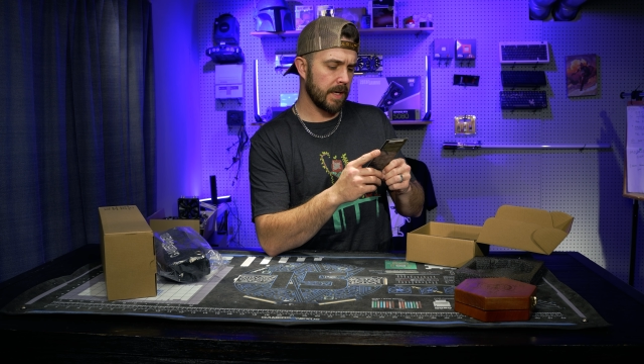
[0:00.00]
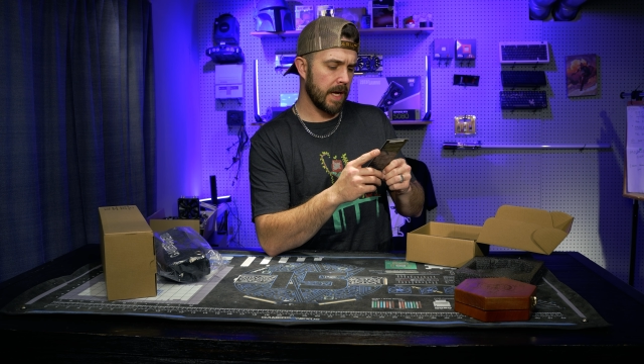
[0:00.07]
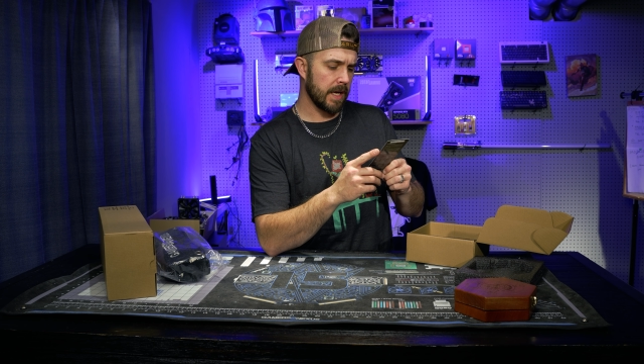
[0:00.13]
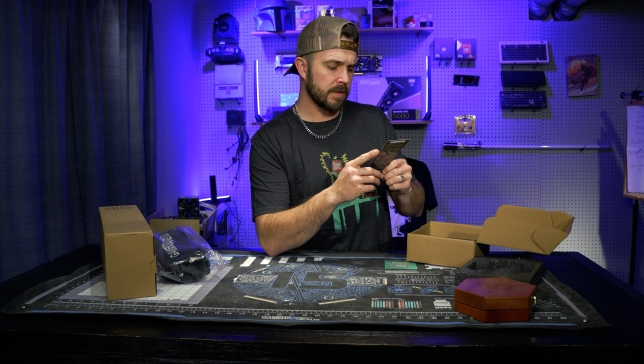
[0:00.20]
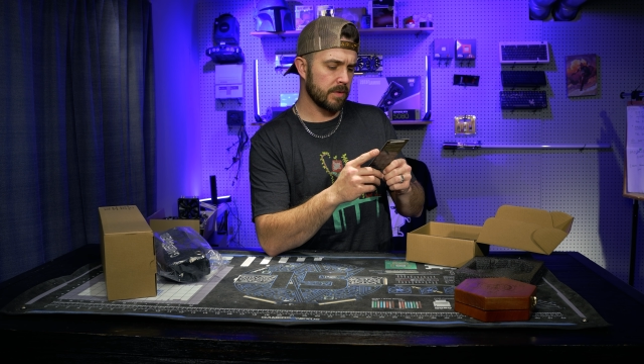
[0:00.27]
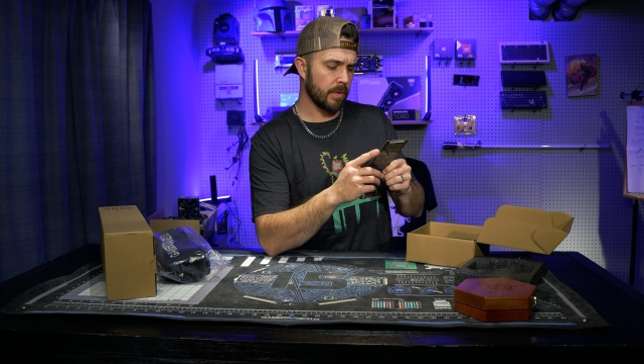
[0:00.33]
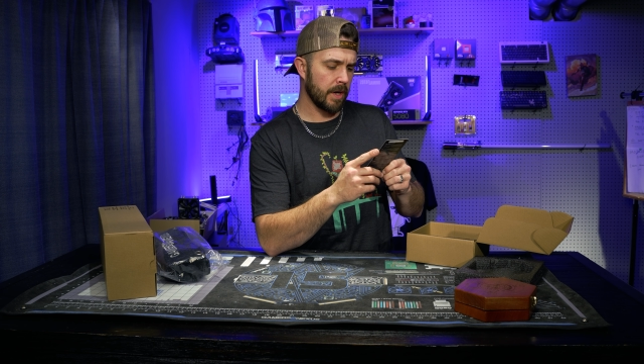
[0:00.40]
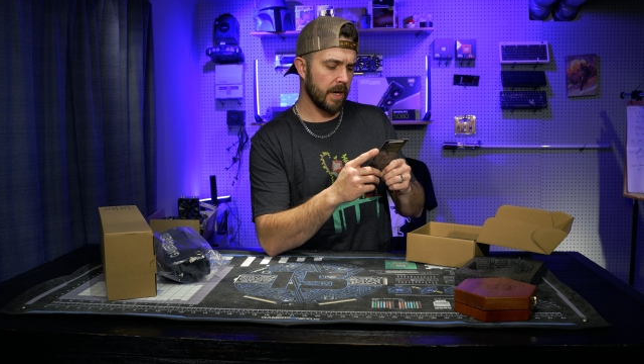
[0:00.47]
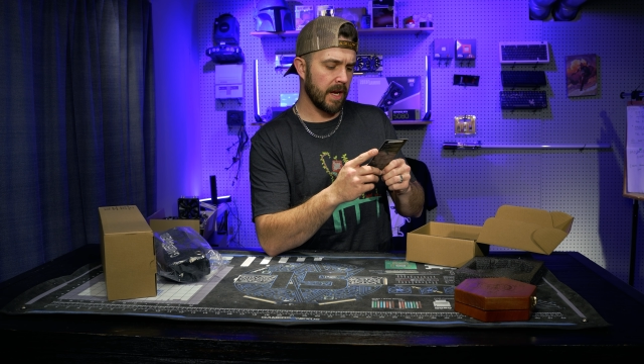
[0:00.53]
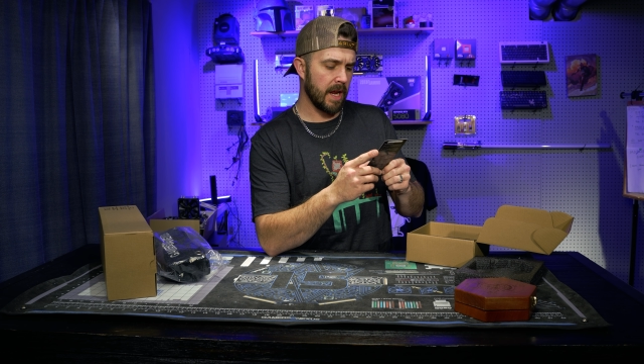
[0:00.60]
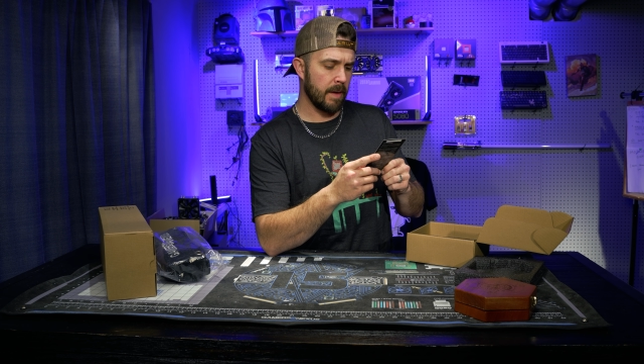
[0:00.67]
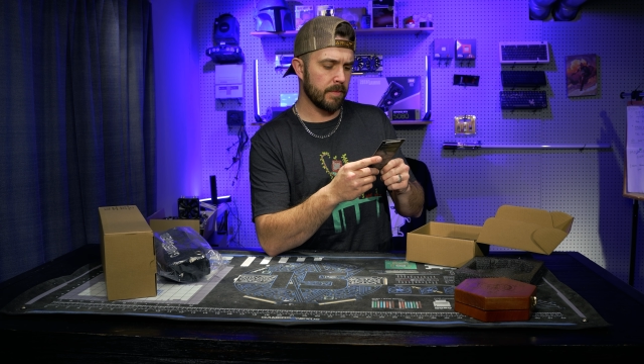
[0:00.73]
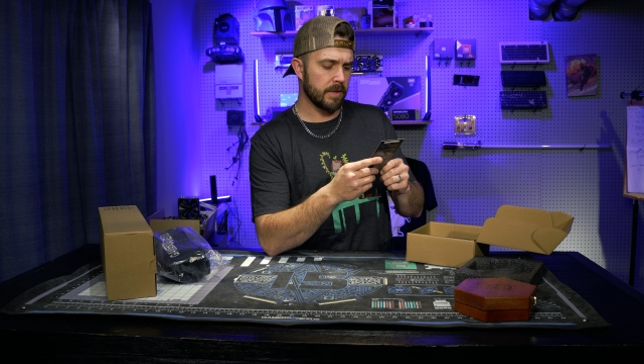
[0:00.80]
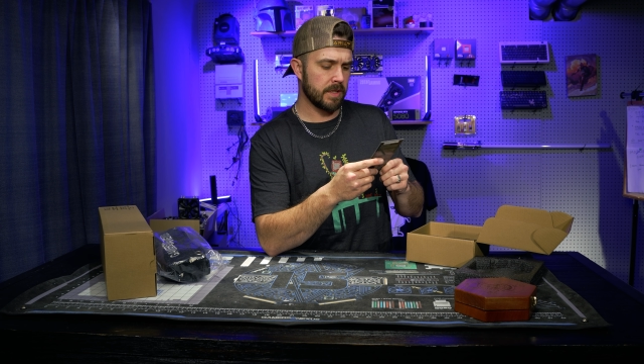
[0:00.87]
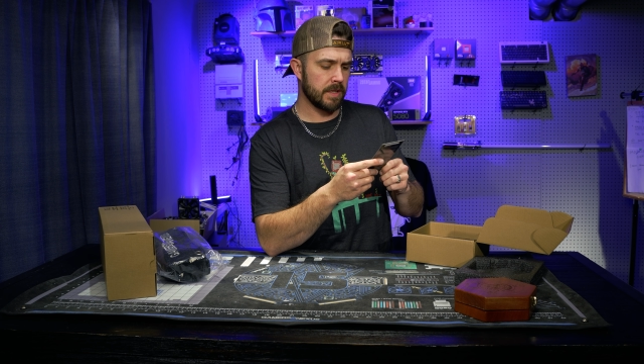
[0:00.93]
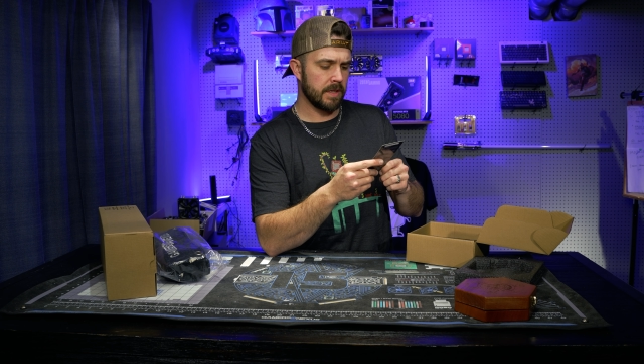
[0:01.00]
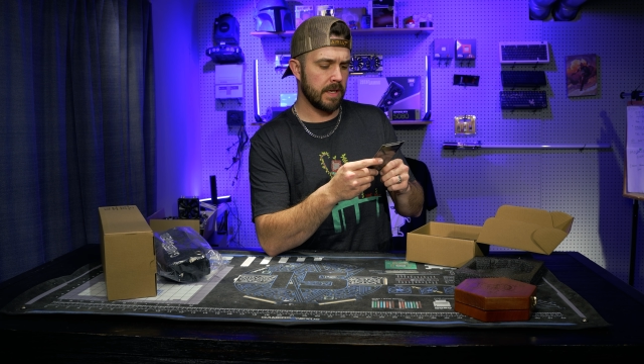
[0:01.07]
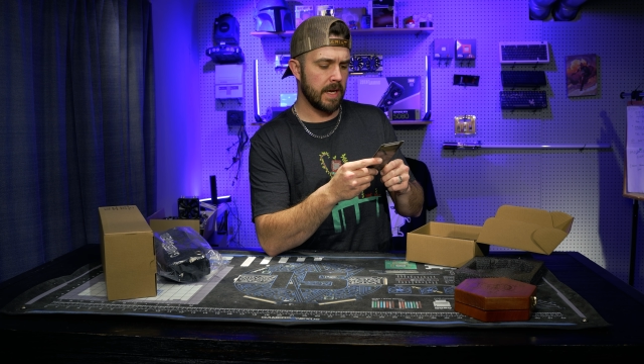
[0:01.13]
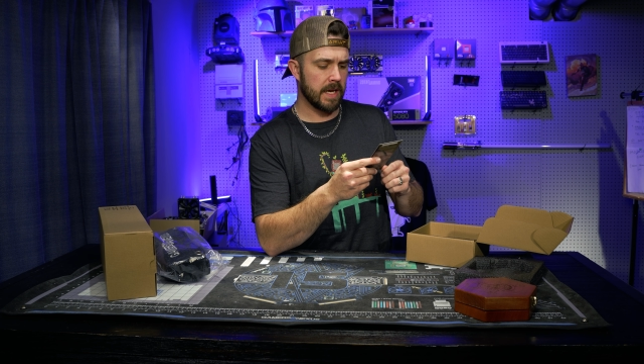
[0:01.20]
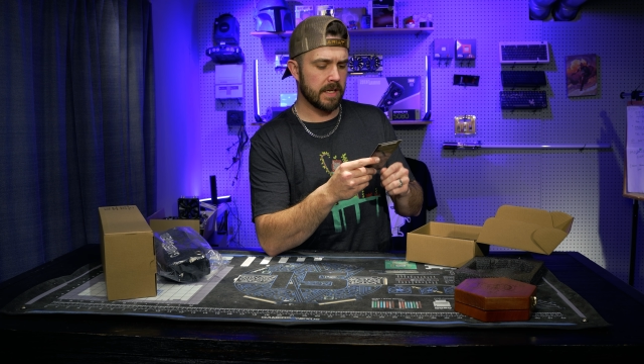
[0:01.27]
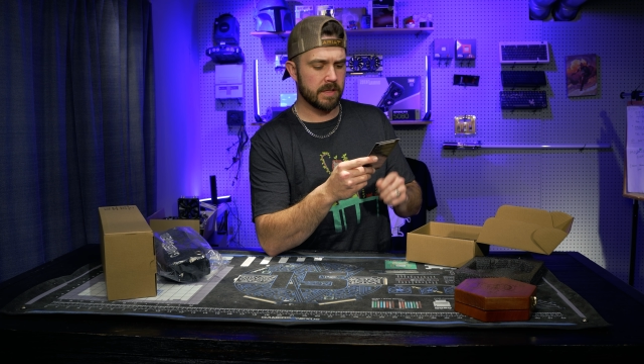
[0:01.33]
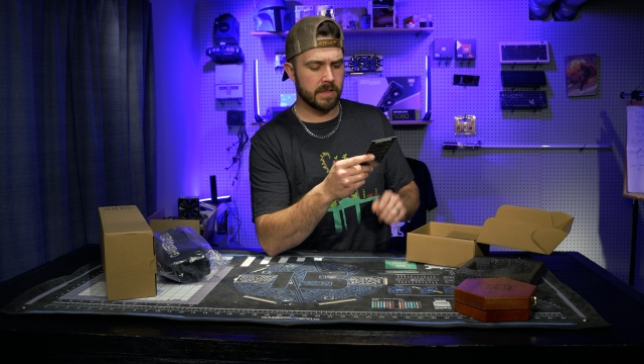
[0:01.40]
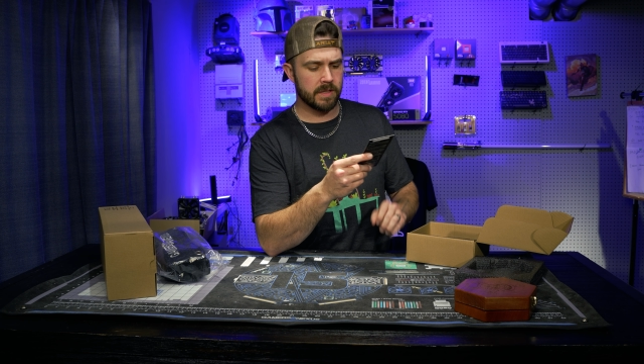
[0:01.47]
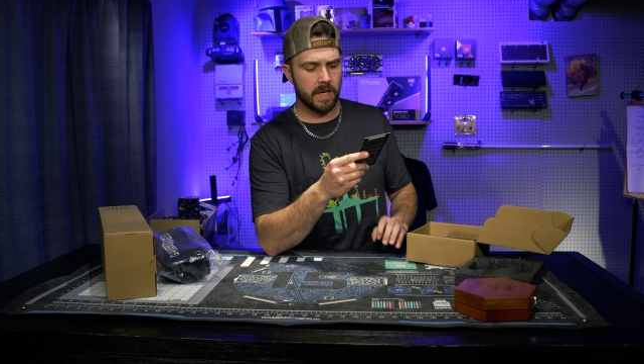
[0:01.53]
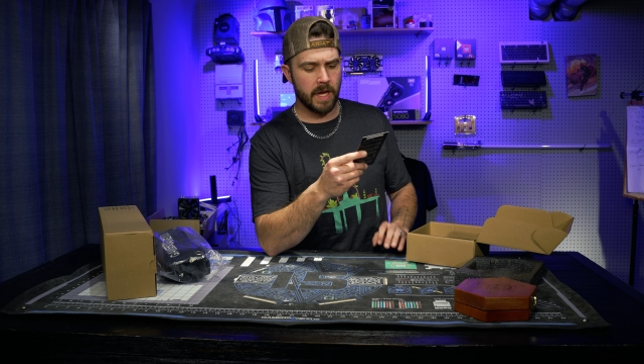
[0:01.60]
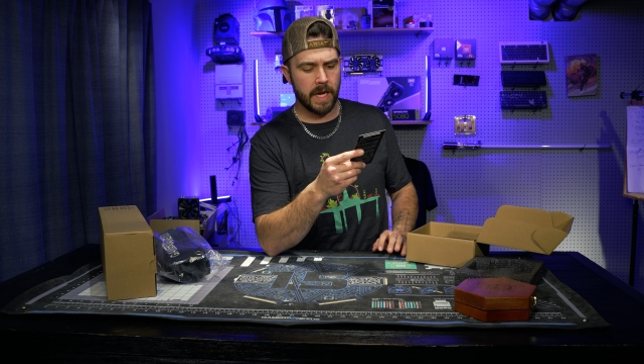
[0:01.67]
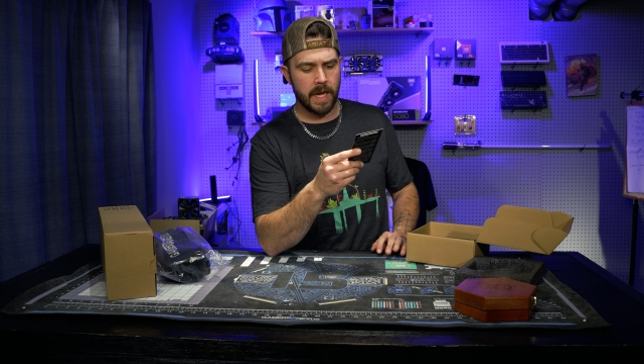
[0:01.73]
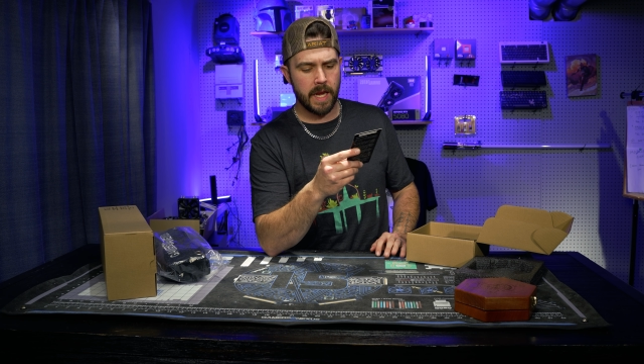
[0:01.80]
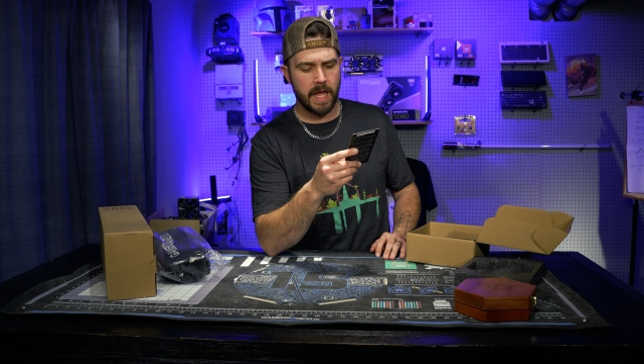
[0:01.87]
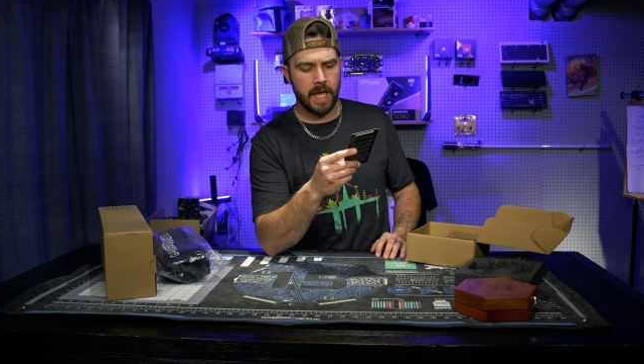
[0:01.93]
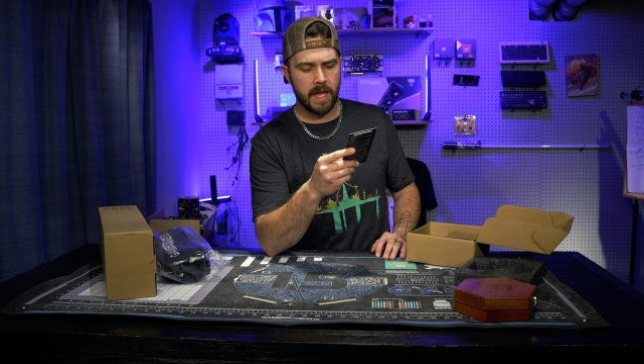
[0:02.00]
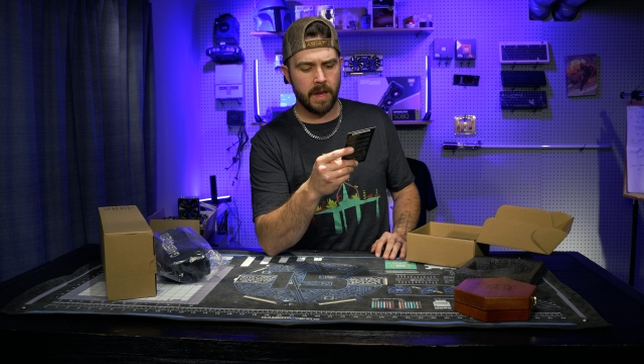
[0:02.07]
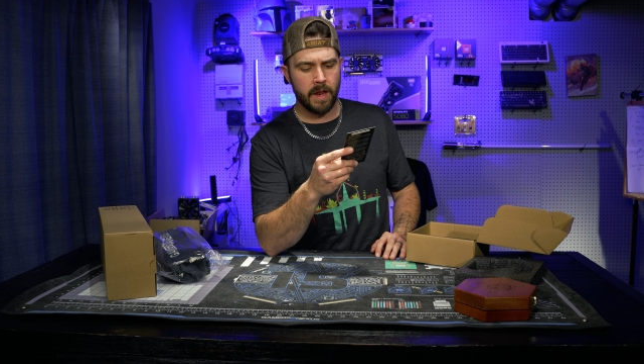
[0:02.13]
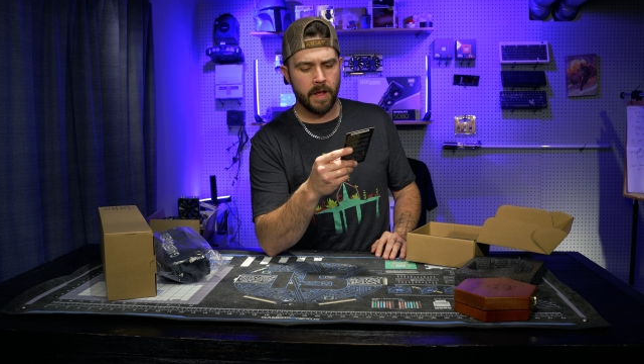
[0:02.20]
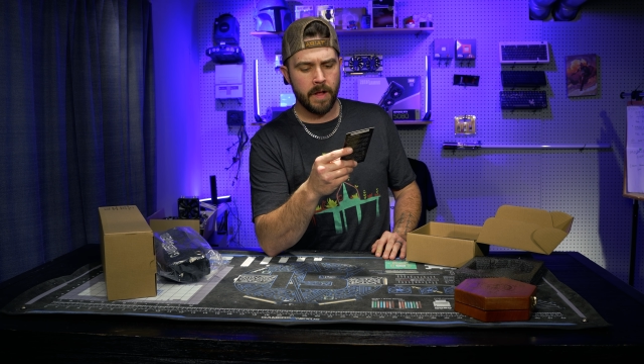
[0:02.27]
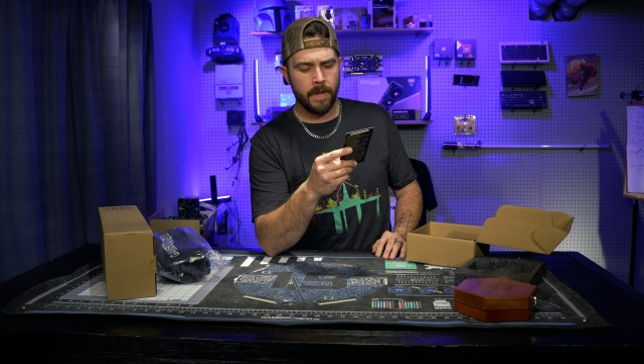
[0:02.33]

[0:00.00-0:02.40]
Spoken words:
at store.gamersnexus.net.